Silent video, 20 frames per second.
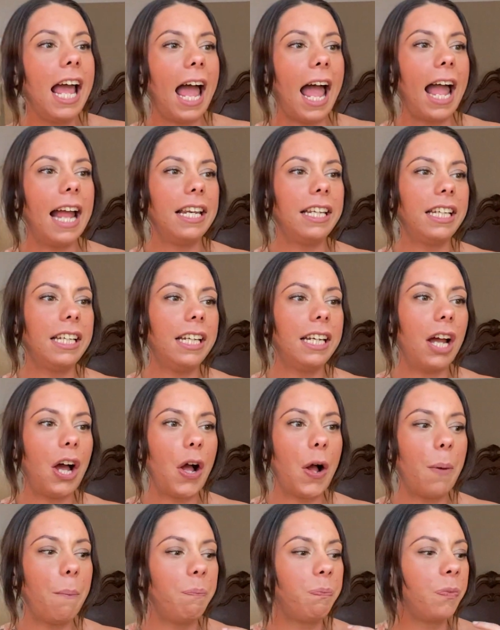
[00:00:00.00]
and need
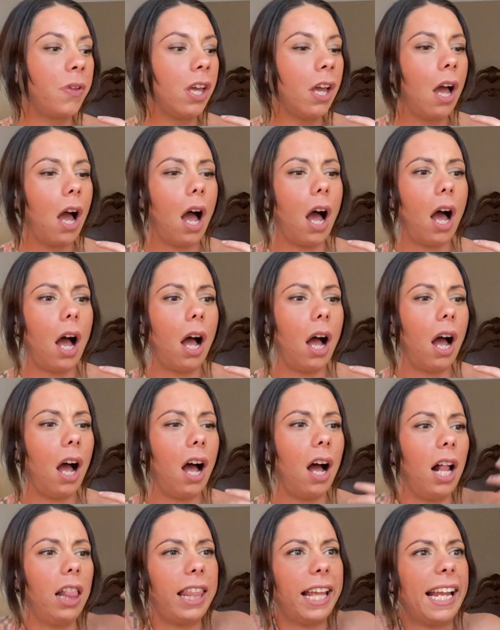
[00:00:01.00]

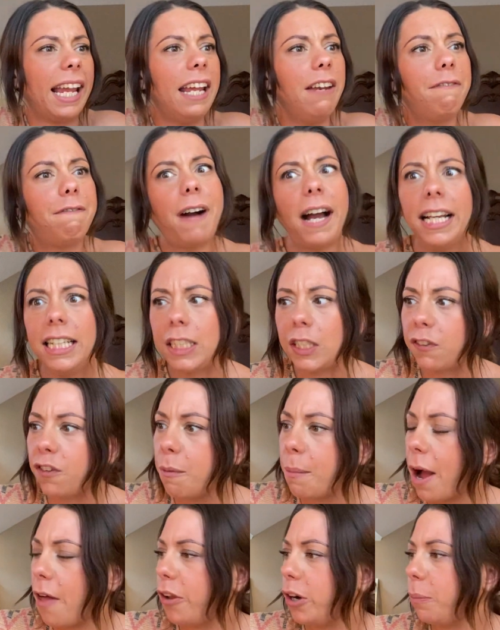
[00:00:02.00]
like advice
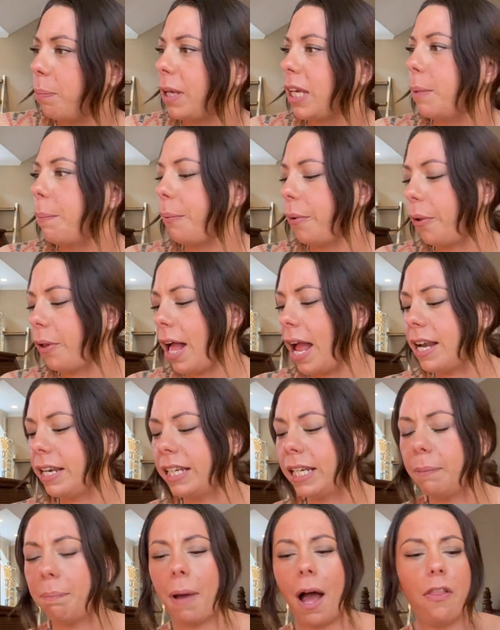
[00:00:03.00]
from other people and
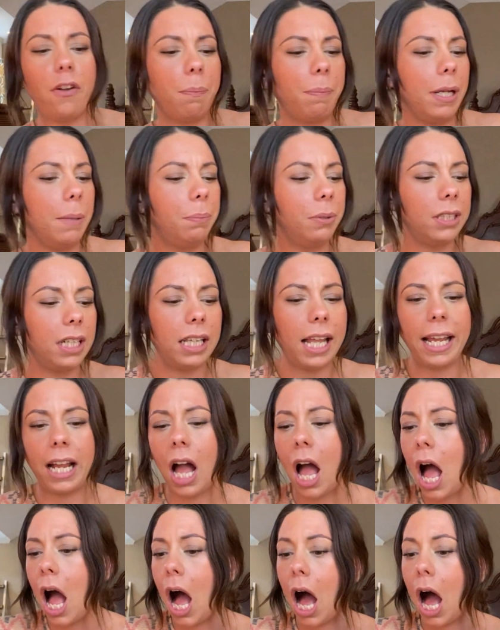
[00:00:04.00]
need other people to like